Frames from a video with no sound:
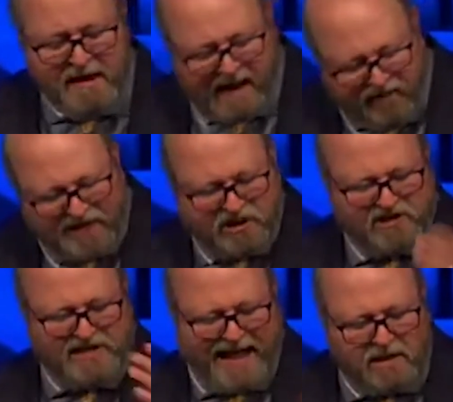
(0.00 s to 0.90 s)
And that's
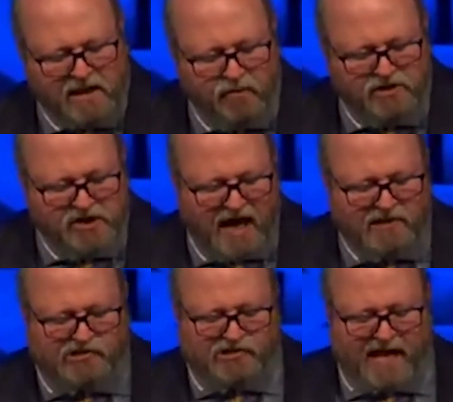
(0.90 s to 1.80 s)
exactly where
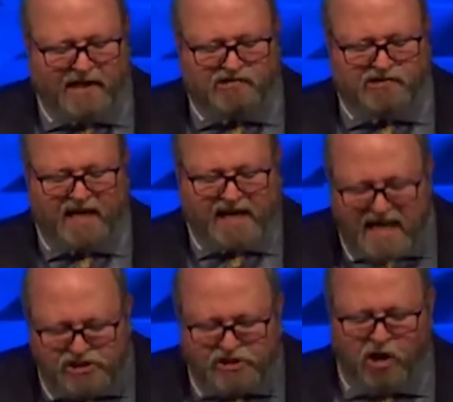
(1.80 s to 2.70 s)
John says that
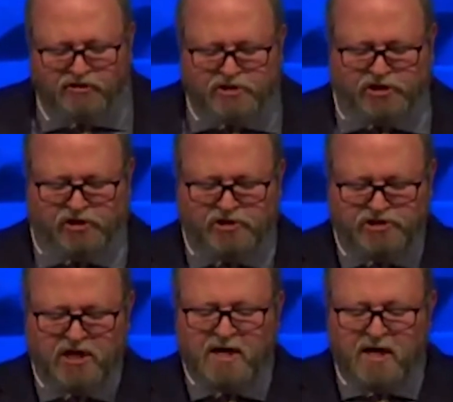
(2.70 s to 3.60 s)
he saw the church.